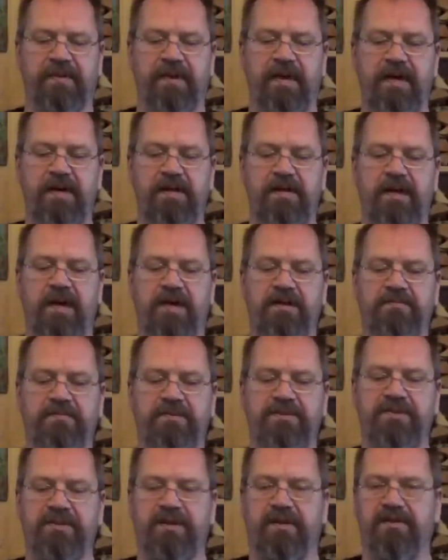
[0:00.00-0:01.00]

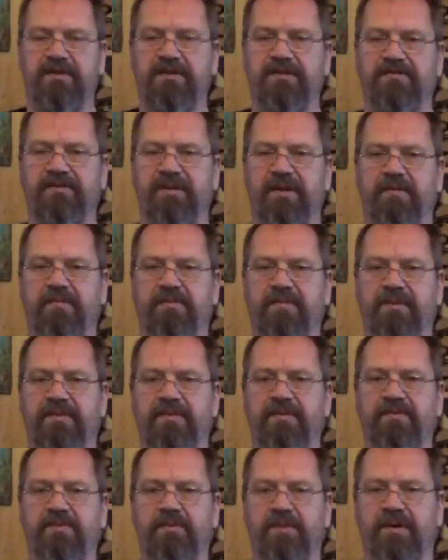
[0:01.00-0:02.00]
88% of them
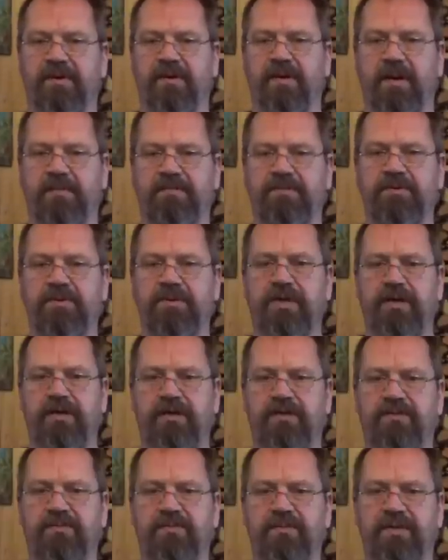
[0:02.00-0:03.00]
were up to
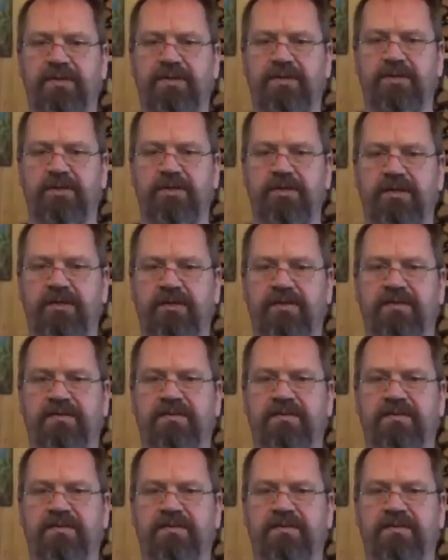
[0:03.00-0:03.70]
date with the tea.